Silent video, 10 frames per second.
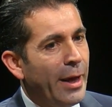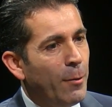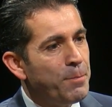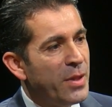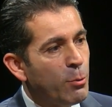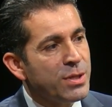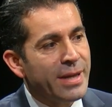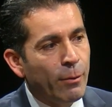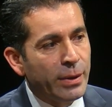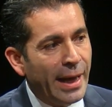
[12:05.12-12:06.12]
Now, there is
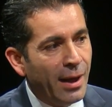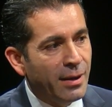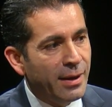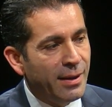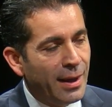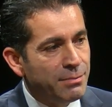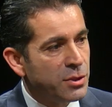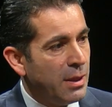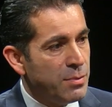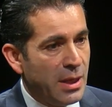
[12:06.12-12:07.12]
that reality that
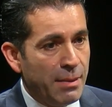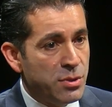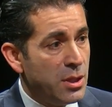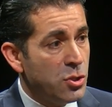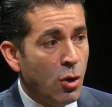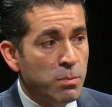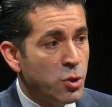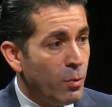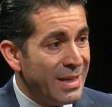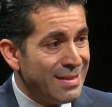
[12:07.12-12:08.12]
sometimes these homes
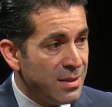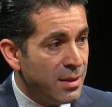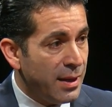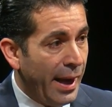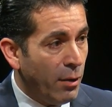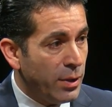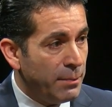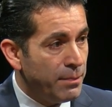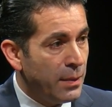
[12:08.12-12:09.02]
don't exist in the county.